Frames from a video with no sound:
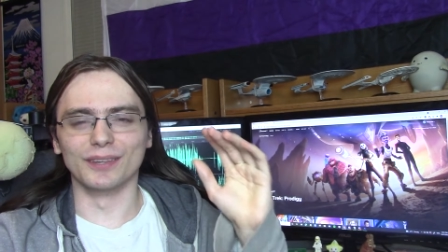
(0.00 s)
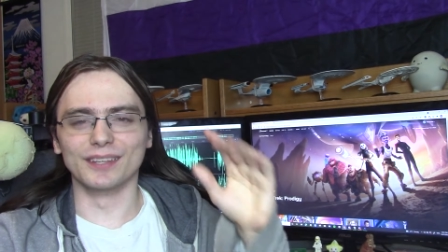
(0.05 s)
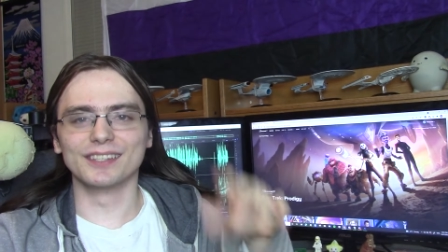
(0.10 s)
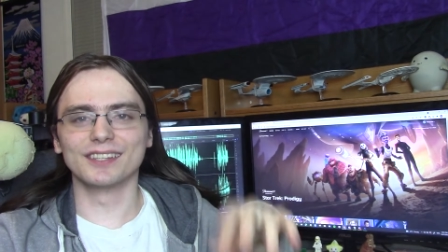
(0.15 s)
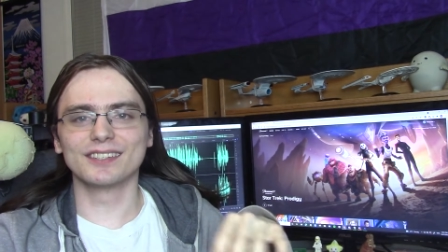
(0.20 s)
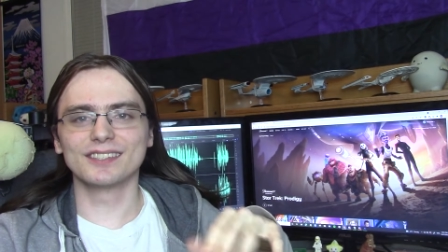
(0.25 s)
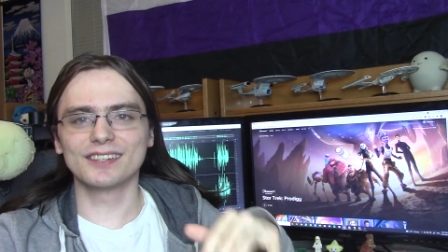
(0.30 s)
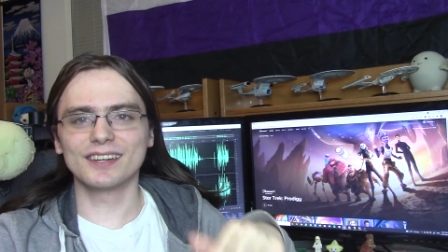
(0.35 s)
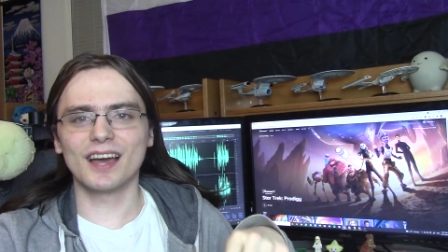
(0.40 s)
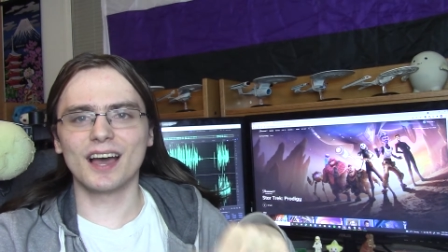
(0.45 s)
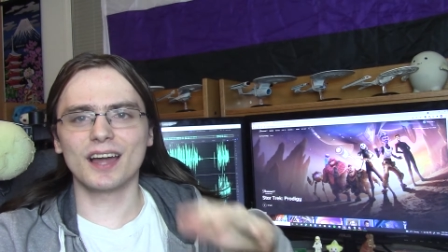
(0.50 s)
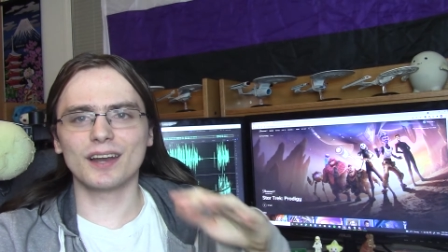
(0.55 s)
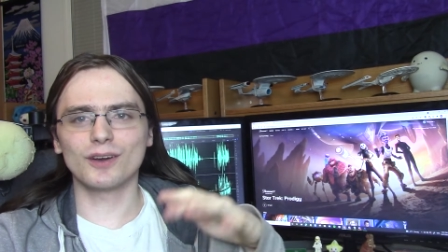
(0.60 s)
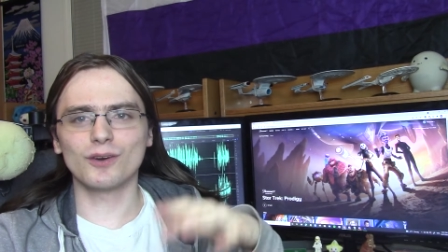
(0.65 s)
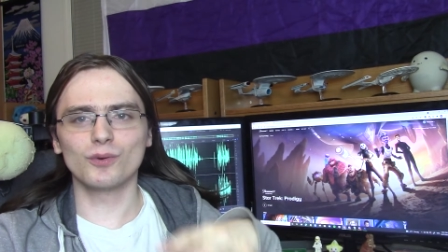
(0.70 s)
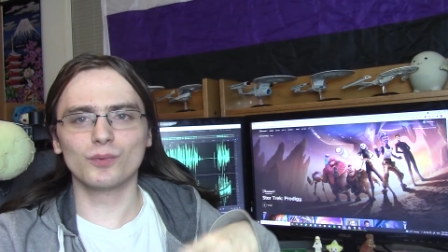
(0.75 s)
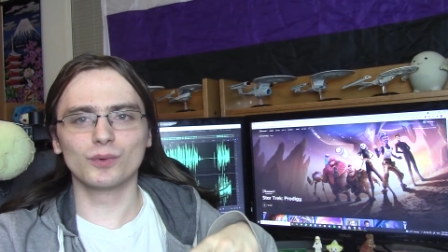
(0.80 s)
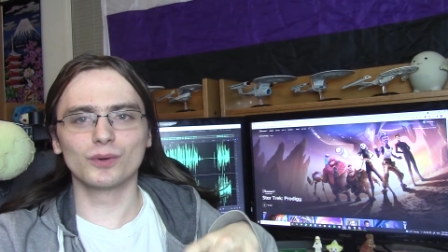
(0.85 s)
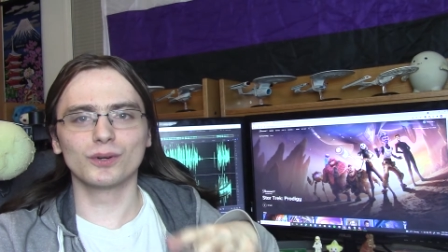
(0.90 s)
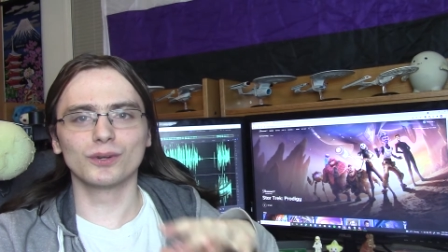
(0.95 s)
This is not
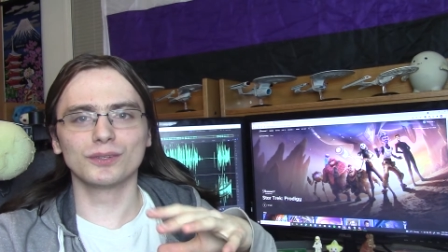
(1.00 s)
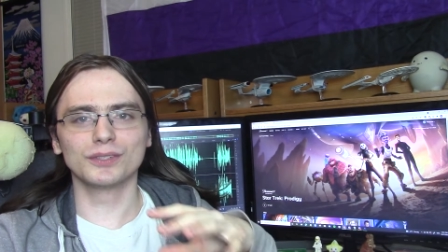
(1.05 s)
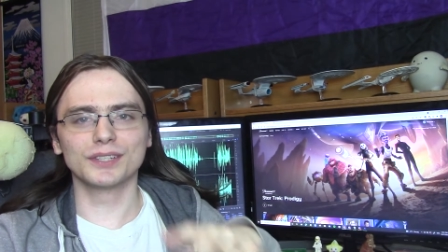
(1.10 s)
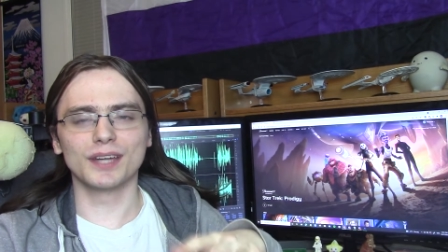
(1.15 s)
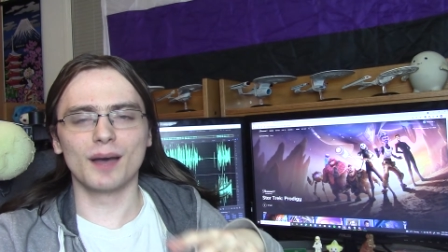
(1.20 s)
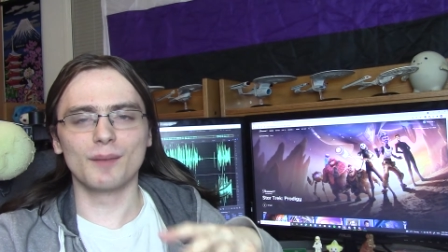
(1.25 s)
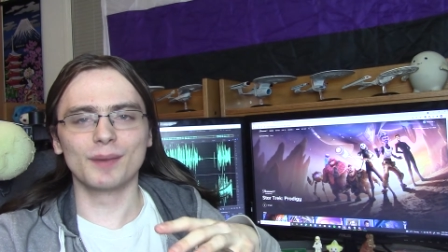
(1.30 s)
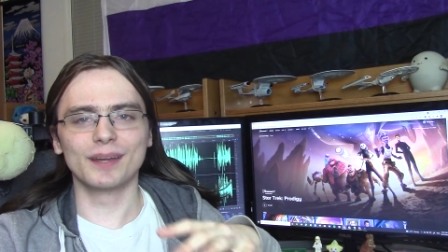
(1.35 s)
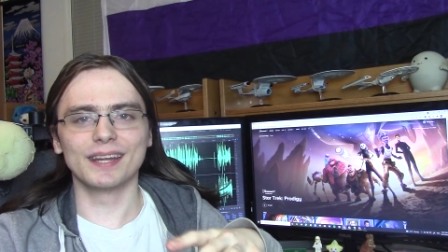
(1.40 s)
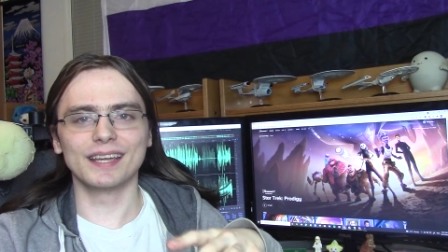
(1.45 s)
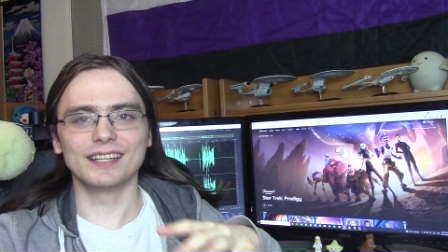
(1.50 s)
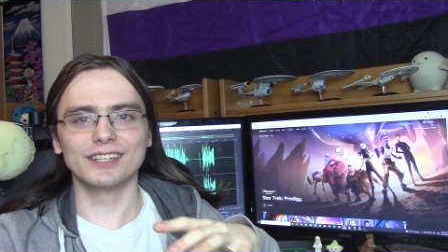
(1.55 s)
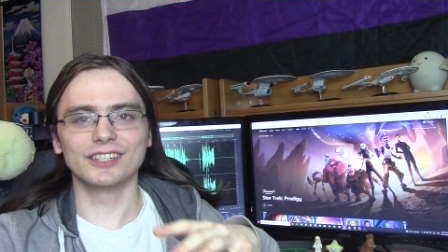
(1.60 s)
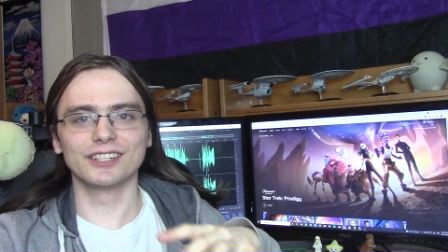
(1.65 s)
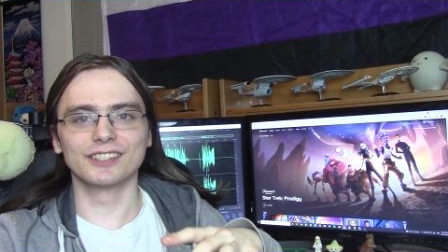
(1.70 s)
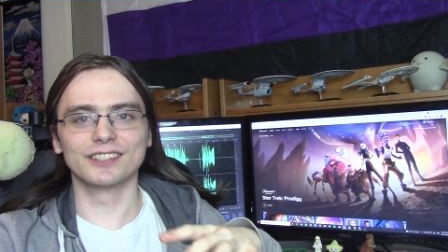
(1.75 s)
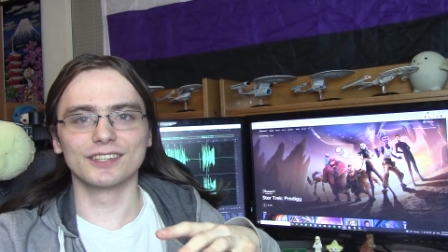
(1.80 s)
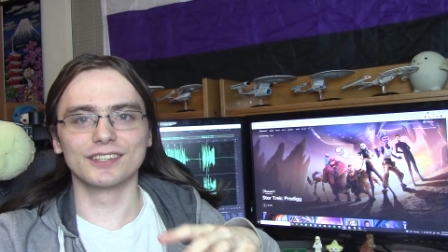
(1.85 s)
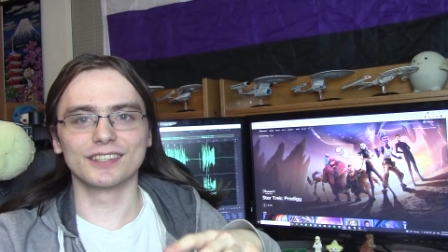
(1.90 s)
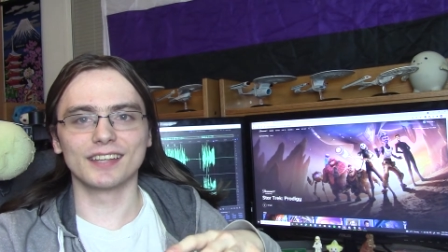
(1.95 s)
a world
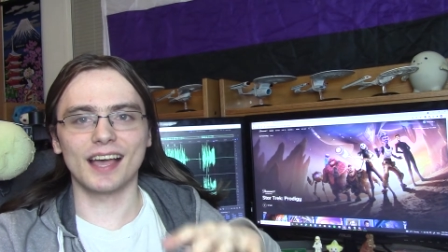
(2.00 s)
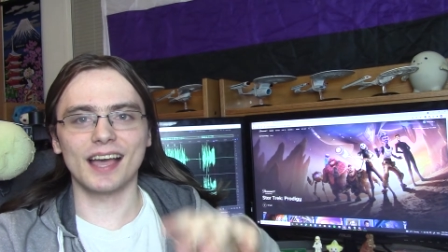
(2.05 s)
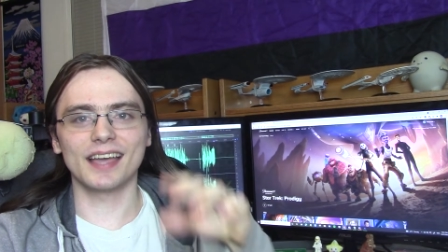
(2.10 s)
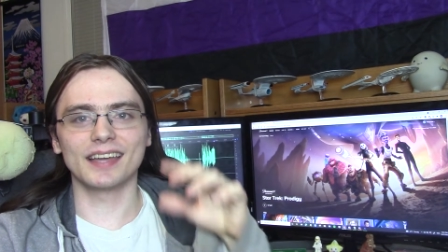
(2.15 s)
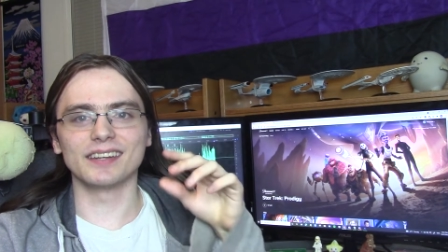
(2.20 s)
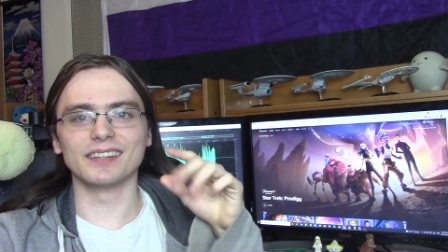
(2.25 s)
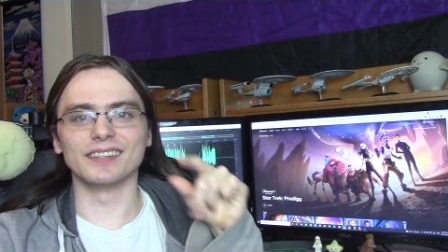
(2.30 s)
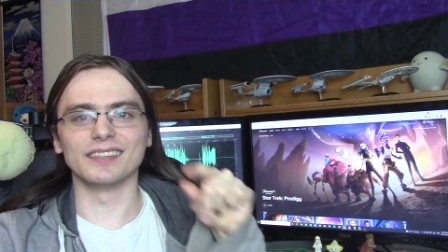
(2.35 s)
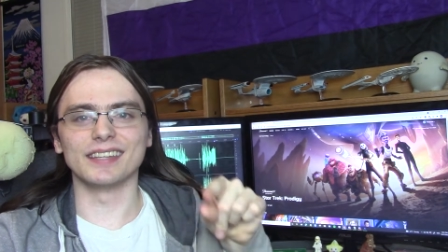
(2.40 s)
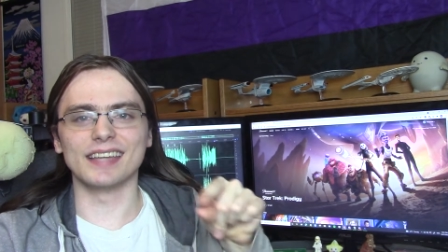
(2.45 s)
domination society.